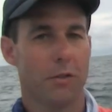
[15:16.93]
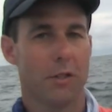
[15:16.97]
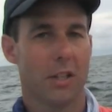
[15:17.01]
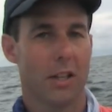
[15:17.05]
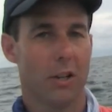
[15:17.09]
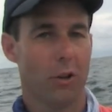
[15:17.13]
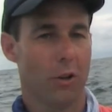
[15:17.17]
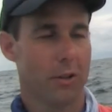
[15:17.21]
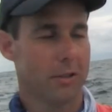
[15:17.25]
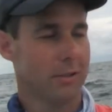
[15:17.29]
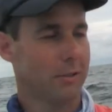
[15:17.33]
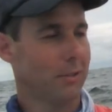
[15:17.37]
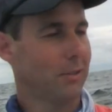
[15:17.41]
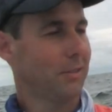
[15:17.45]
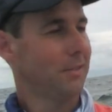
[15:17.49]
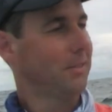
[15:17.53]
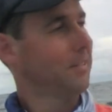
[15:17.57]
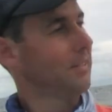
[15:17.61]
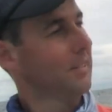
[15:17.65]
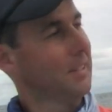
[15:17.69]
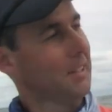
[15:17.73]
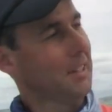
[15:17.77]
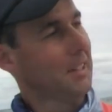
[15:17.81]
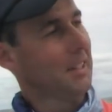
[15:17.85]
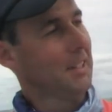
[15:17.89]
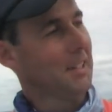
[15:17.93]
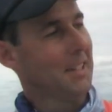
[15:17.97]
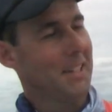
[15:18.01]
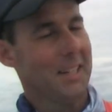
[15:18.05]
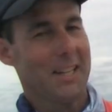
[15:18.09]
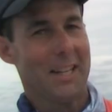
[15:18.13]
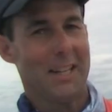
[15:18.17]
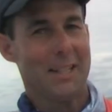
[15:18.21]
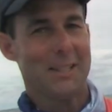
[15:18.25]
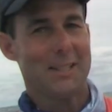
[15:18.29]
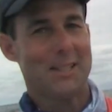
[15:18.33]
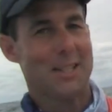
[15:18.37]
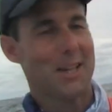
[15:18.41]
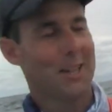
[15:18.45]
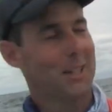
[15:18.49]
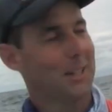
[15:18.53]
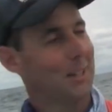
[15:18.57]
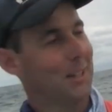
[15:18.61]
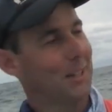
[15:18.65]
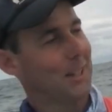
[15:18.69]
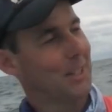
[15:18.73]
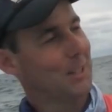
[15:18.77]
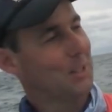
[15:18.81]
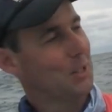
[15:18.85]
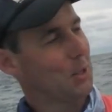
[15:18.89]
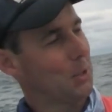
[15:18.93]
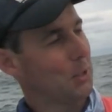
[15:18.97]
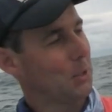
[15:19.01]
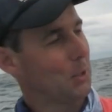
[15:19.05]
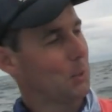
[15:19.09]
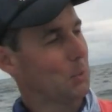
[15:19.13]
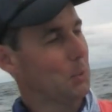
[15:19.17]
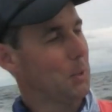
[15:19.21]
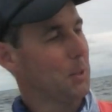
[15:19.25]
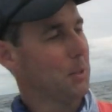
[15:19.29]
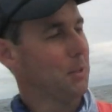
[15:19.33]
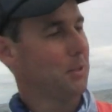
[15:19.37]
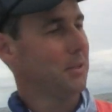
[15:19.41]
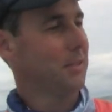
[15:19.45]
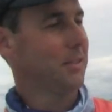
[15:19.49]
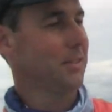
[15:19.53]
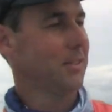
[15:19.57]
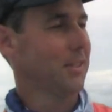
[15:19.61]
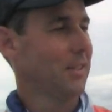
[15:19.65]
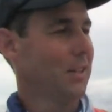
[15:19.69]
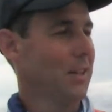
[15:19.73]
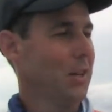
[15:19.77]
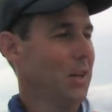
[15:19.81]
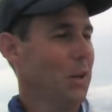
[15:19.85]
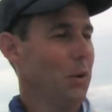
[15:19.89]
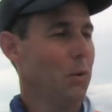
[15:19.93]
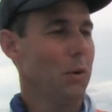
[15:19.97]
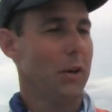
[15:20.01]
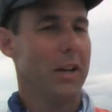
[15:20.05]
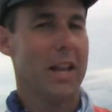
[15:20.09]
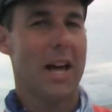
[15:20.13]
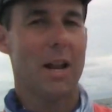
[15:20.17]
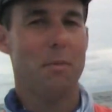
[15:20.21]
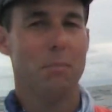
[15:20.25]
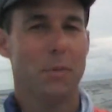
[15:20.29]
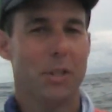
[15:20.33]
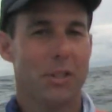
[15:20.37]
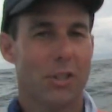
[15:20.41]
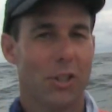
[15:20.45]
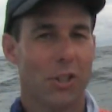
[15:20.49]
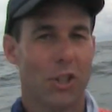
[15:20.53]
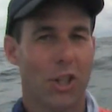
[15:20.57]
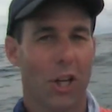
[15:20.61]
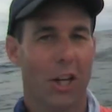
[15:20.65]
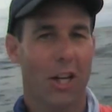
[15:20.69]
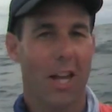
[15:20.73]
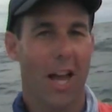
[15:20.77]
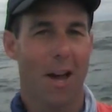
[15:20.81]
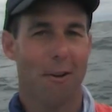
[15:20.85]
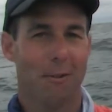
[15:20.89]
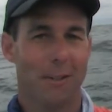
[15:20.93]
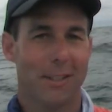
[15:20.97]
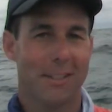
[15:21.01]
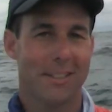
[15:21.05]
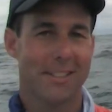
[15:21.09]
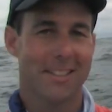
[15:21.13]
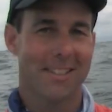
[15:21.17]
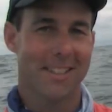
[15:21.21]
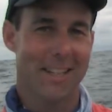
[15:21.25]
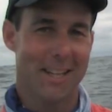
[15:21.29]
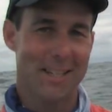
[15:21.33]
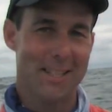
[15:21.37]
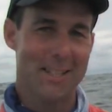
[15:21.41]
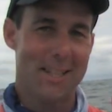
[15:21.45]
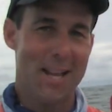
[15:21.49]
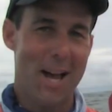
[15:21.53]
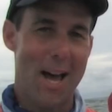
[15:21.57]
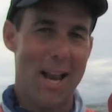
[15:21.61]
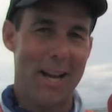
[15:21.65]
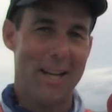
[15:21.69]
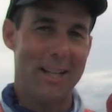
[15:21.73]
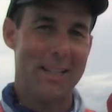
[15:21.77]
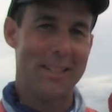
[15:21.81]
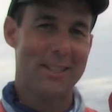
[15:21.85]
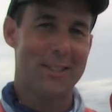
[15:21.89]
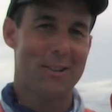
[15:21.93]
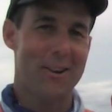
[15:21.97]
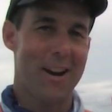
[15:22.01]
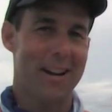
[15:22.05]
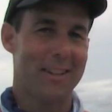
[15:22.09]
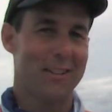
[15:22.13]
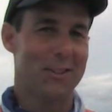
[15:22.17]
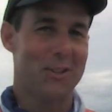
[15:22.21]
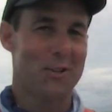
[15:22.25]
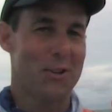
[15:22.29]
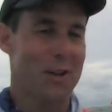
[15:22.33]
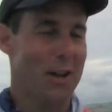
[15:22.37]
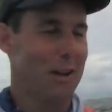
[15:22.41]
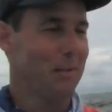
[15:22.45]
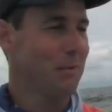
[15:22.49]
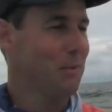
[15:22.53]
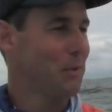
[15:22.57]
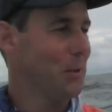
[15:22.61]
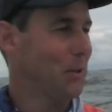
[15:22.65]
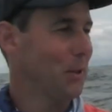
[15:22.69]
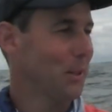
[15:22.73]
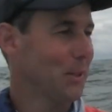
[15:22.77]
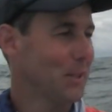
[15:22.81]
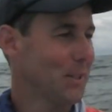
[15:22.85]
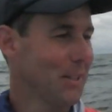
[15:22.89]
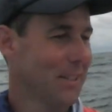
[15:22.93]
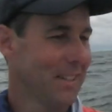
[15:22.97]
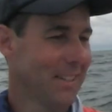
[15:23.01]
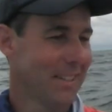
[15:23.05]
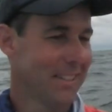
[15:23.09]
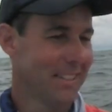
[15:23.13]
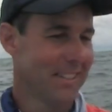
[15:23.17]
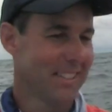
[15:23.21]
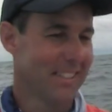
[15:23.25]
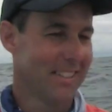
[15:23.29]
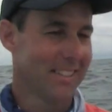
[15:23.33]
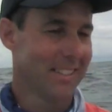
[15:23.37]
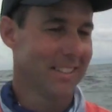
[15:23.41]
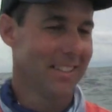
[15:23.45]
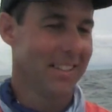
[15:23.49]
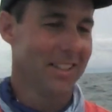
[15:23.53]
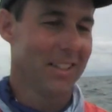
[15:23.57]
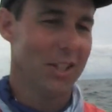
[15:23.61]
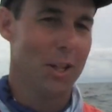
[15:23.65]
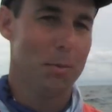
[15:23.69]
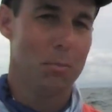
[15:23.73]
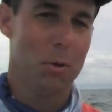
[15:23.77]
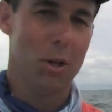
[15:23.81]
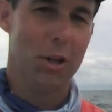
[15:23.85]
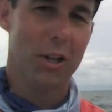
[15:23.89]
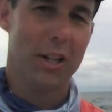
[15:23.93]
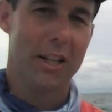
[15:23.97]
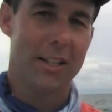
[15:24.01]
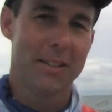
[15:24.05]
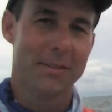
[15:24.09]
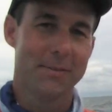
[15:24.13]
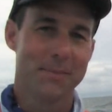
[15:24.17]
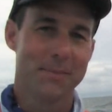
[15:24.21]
She likes getting stuck into these guys as well. Well done, Mr. Chico. He's done it. He's cracked a trout for us. You beauty.